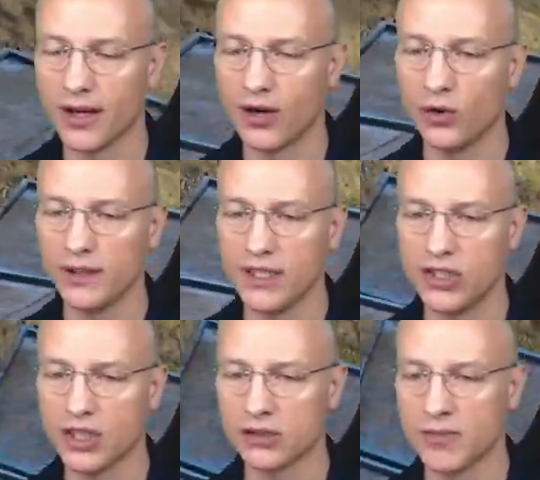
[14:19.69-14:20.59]
only
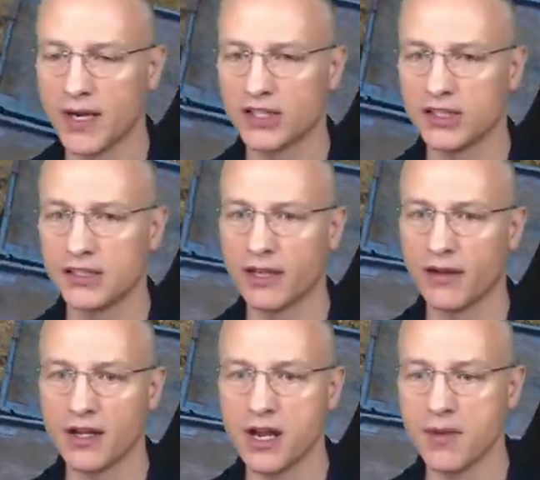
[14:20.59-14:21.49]
just managed to save that.
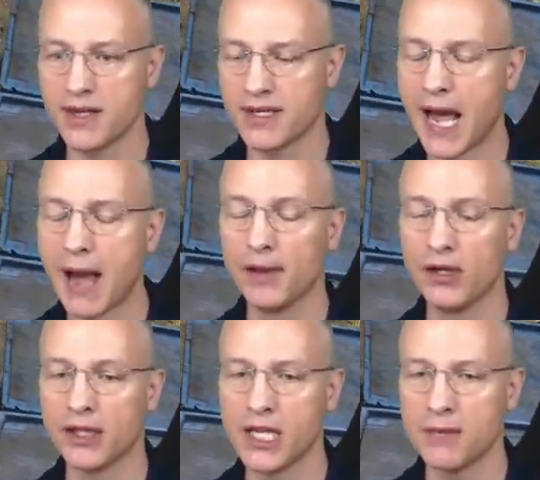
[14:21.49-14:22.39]
You hear me tapping on
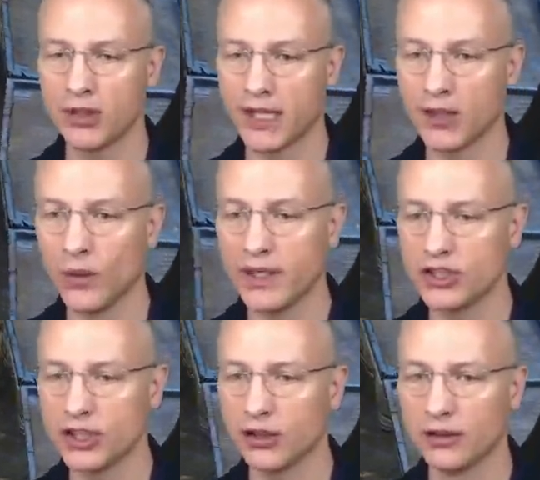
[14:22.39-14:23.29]
the keyboard to get the winch out.